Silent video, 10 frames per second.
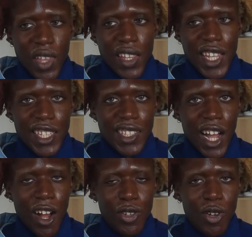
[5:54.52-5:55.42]
that's
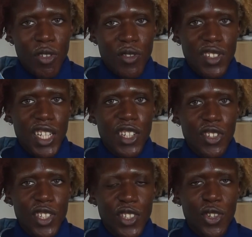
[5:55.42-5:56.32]
how the
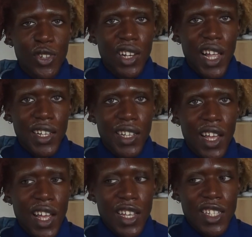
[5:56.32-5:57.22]
conversation is gonna like
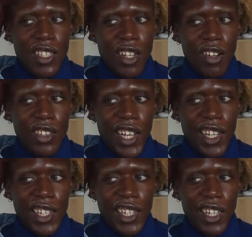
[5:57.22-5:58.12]
start
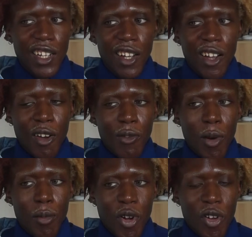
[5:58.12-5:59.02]
getting
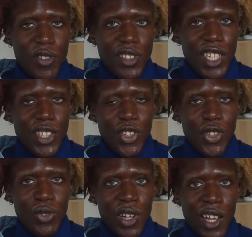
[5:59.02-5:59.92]
from conversation
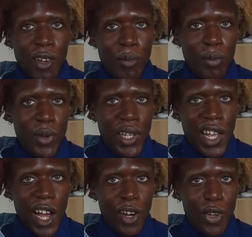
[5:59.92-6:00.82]
to like a
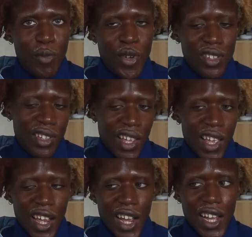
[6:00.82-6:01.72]
big argument.
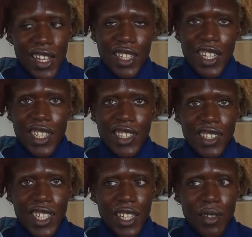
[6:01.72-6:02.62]
And in
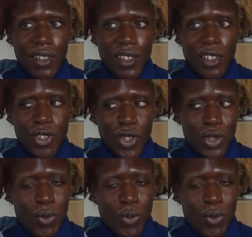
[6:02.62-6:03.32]
that, those